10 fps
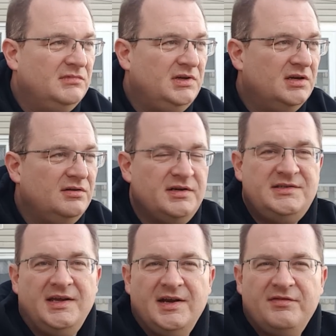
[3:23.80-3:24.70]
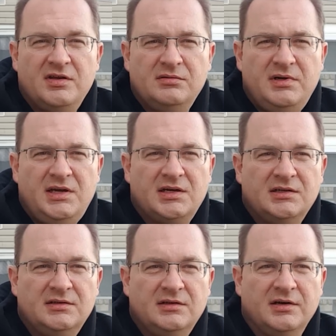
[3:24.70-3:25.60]
a date every other week
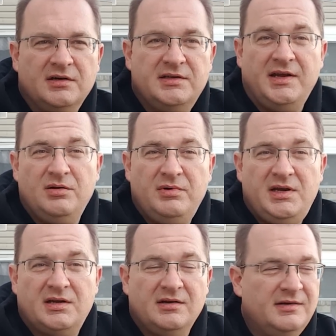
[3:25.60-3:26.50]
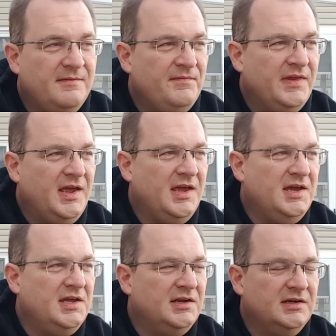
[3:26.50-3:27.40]
or a date a week.
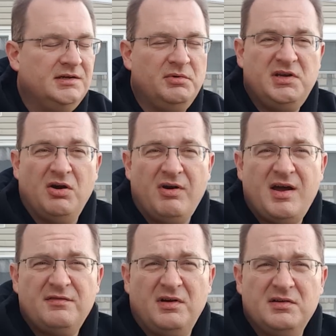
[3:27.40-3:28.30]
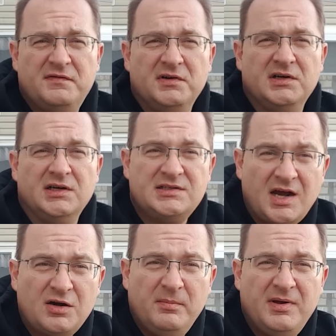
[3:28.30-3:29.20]
And we'd go out for
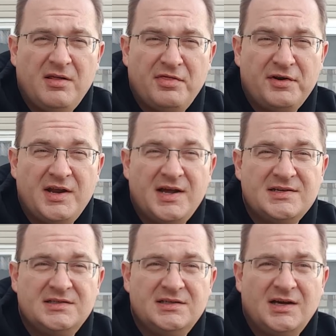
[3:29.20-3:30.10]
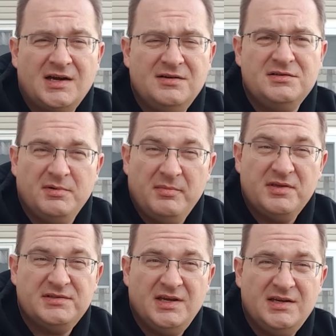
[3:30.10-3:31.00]
Taco Bell, 39-cent tacos. Remember
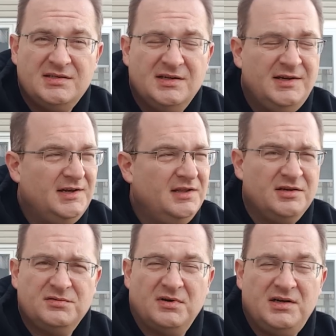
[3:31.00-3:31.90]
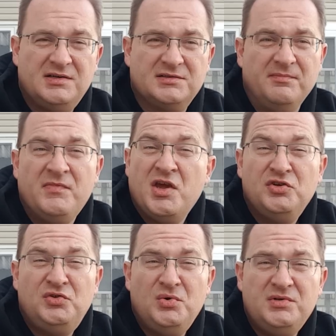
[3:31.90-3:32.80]
those days? Those were awesome.
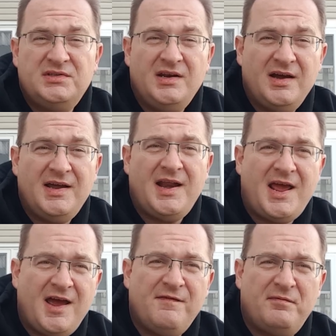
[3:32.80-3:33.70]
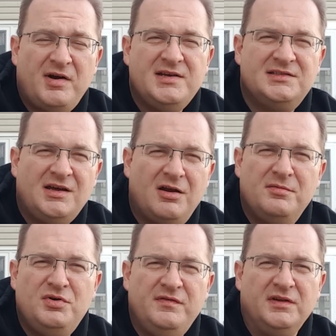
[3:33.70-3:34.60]
Tuesday night, half-price dollar
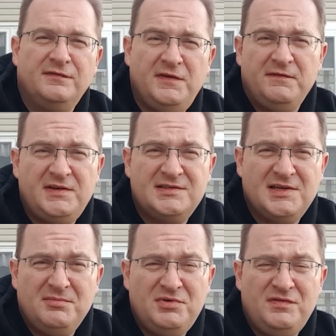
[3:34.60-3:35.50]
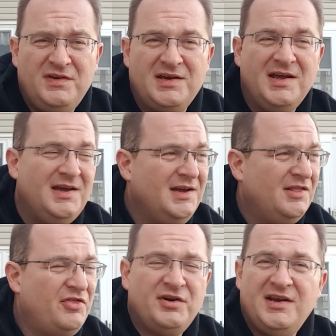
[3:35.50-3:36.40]
movies, 50-cent movie,
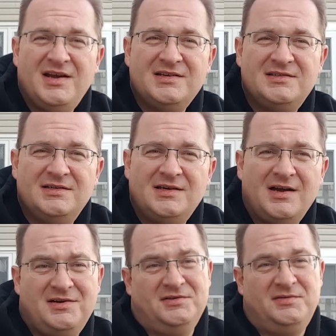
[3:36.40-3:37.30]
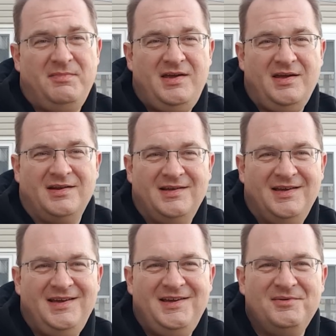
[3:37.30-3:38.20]
39-cent tacos. Man,
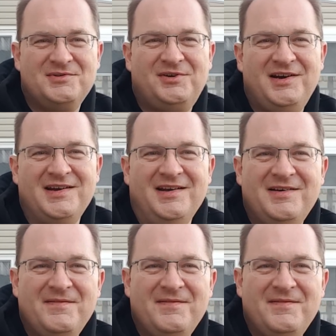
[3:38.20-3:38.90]
hey, it was great.